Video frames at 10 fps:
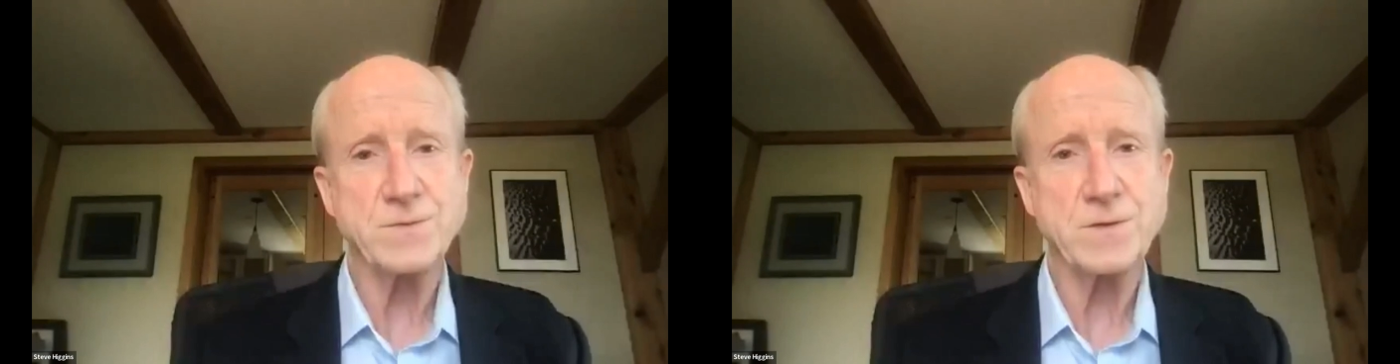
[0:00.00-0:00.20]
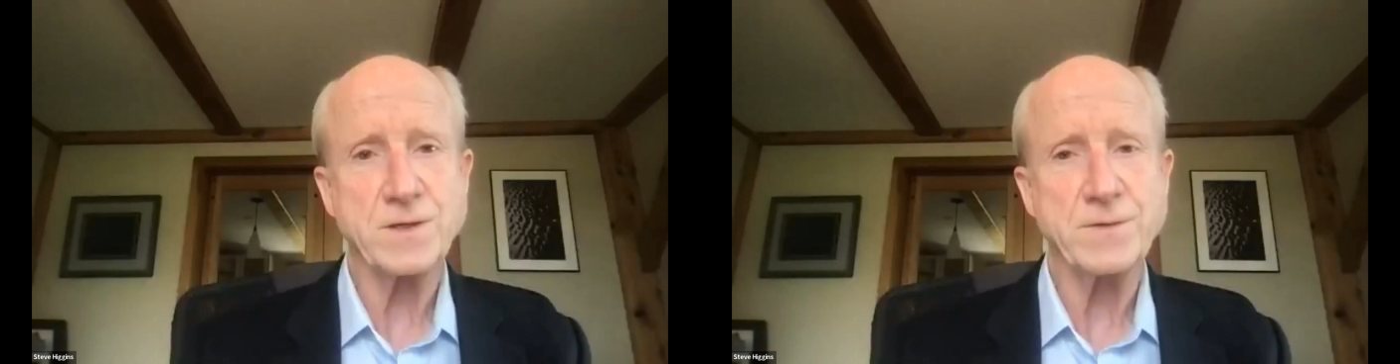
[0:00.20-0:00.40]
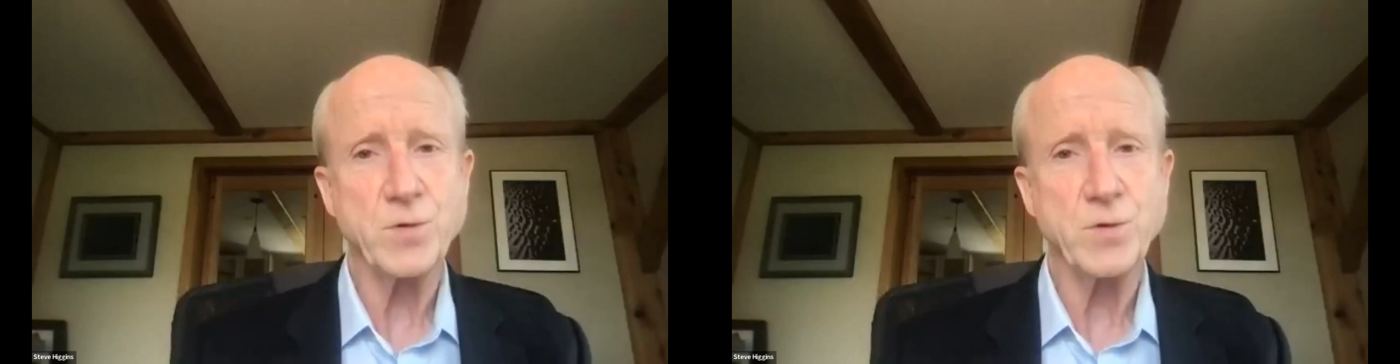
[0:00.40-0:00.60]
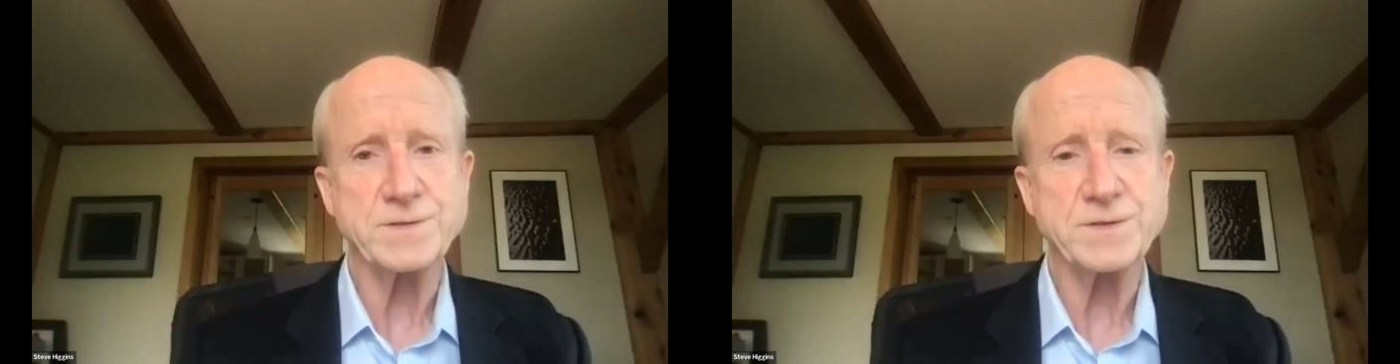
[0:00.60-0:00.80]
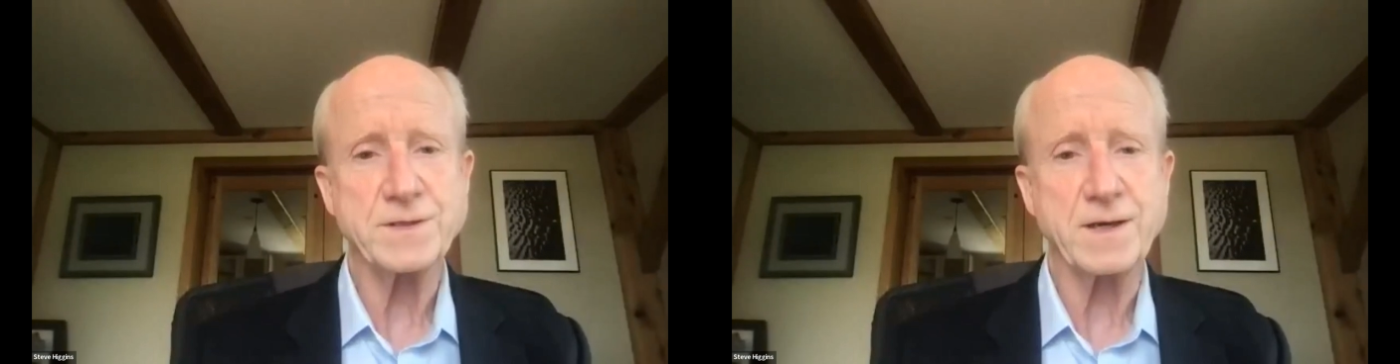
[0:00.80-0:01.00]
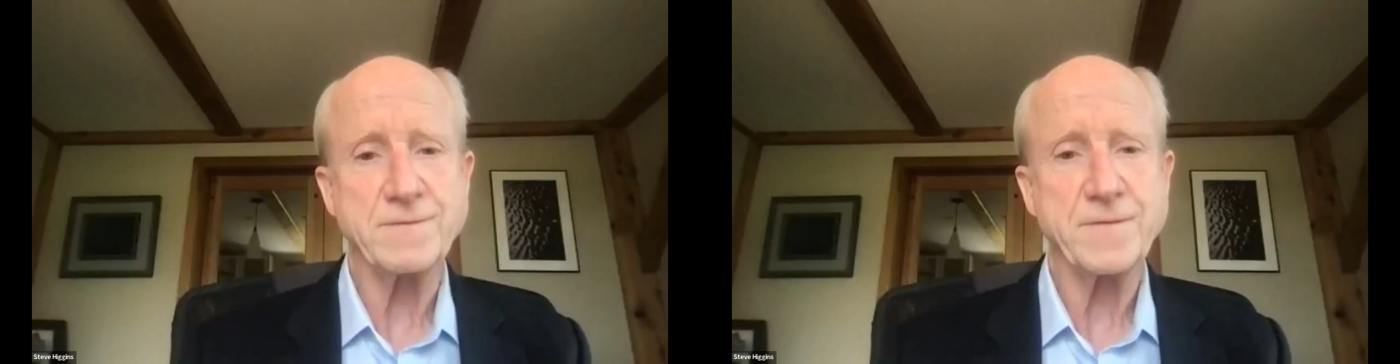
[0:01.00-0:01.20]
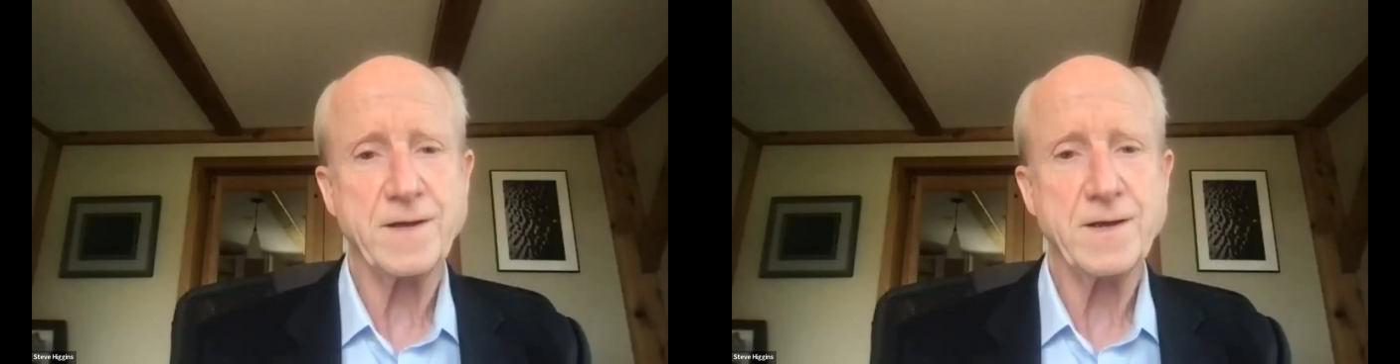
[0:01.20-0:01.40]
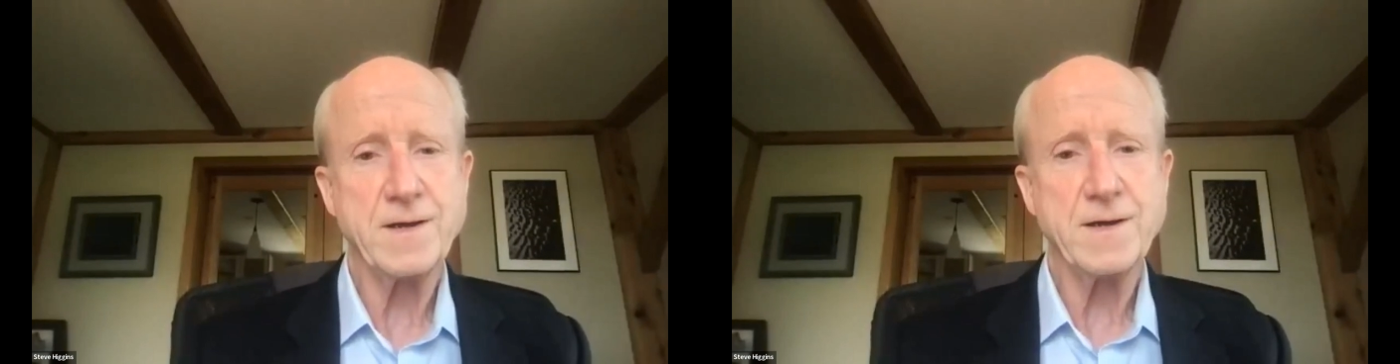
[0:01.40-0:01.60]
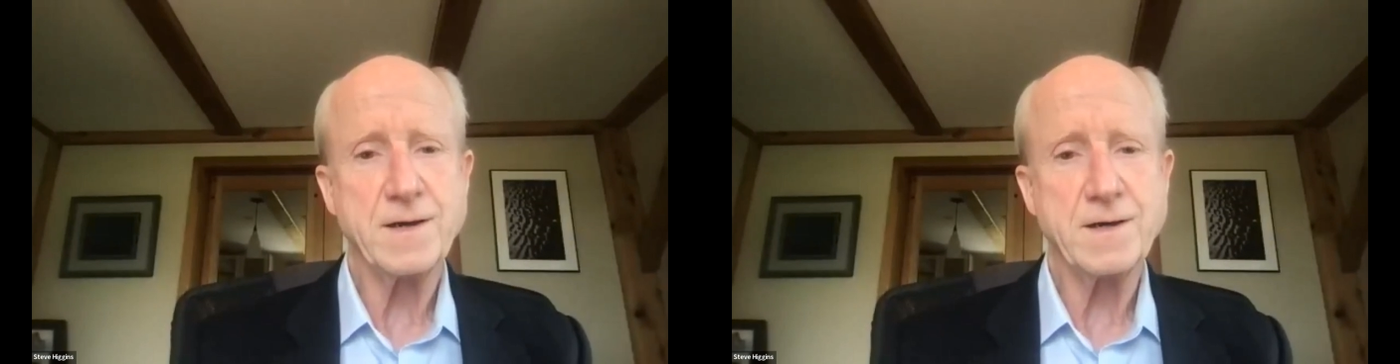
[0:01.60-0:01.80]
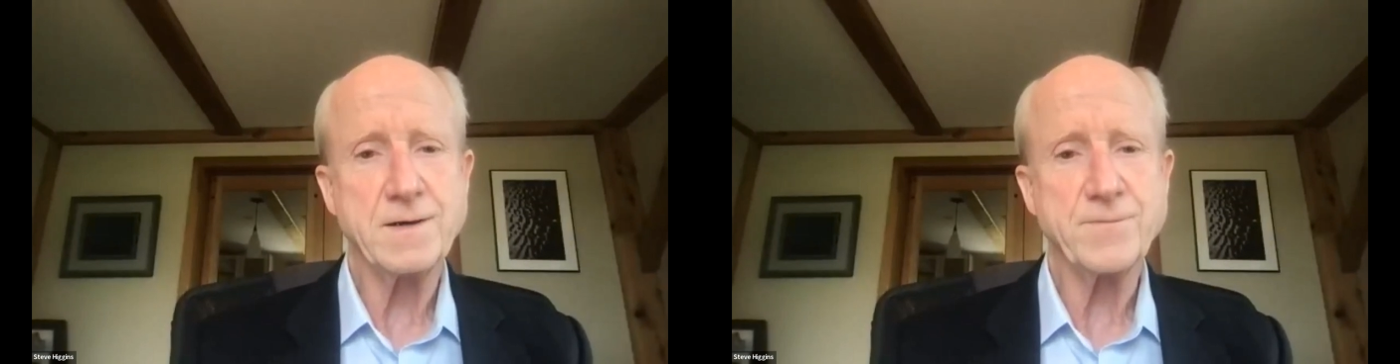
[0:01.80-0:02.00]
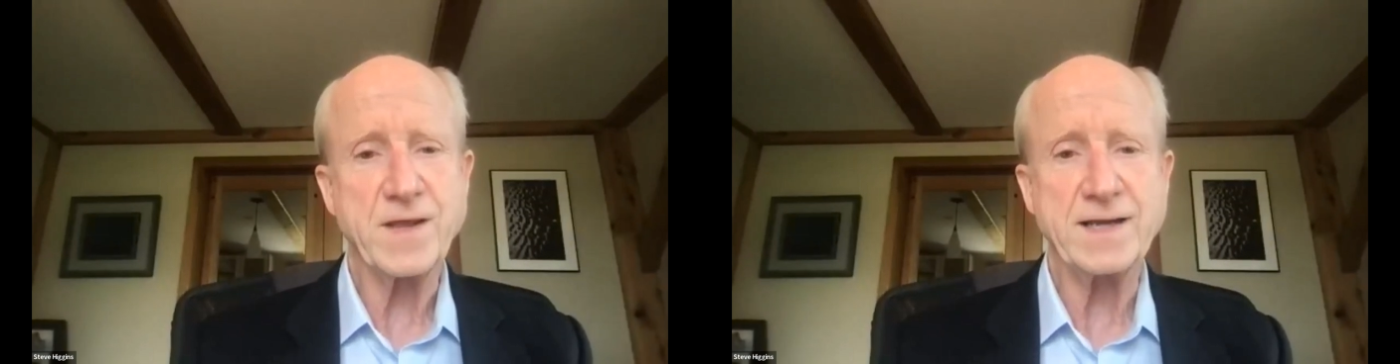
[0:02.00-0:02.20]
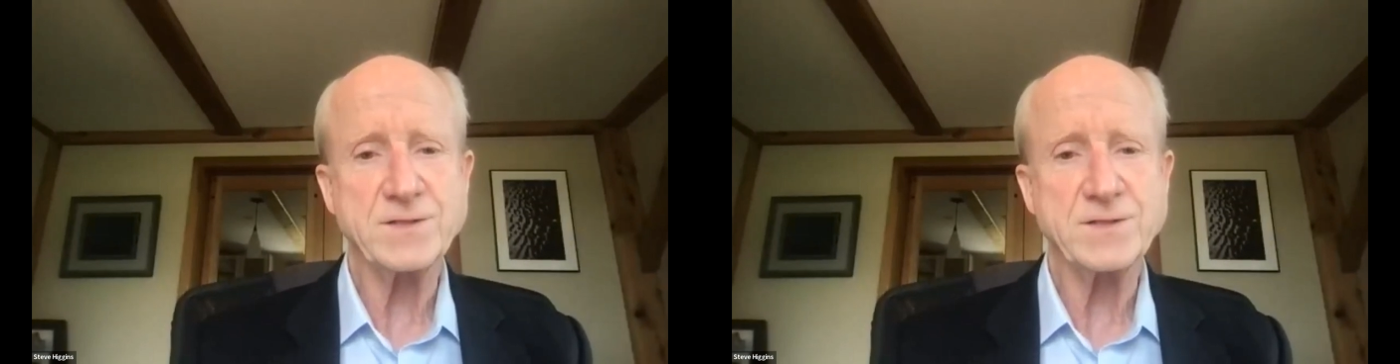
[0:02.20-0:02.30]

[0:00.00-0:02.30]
And so it's really important stuff.